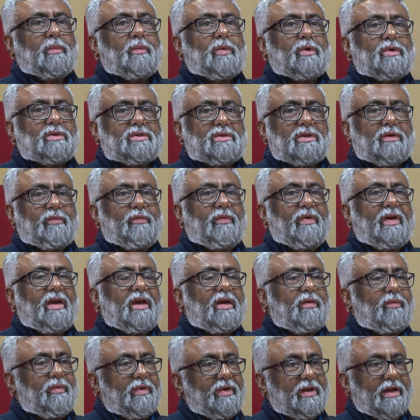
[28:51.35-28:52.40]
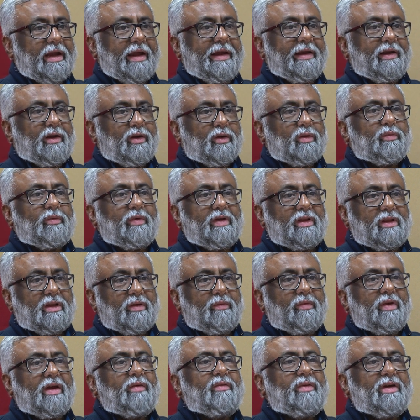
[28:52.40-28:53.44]
because the way we write,
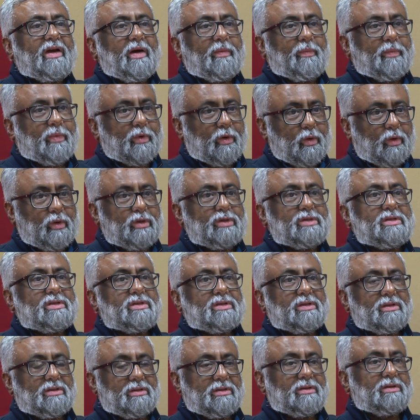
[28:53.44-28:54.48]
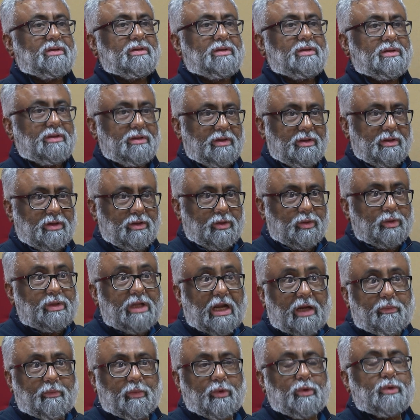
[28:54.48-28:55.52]
the way we approach to
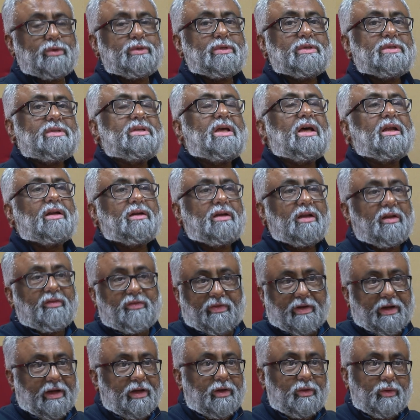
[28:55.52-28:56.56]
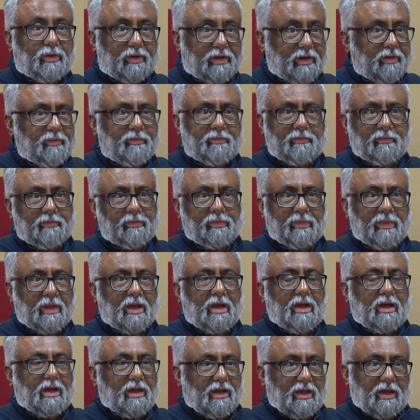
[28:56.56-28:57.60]
that process are different. Okay,
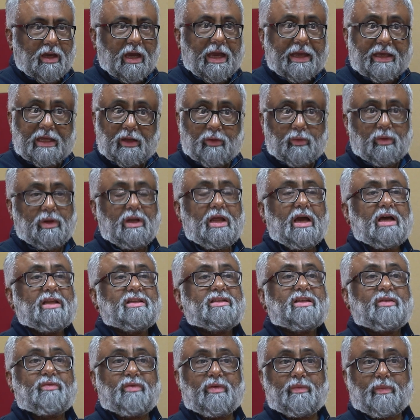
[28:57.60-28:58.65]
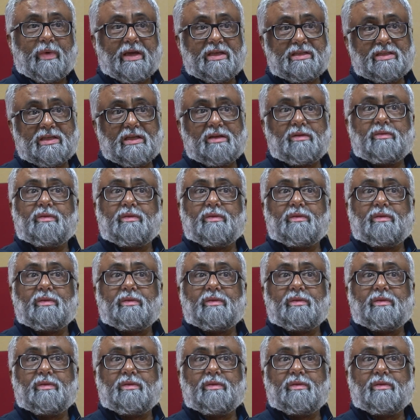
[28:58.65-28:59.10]
I can only answer for myself.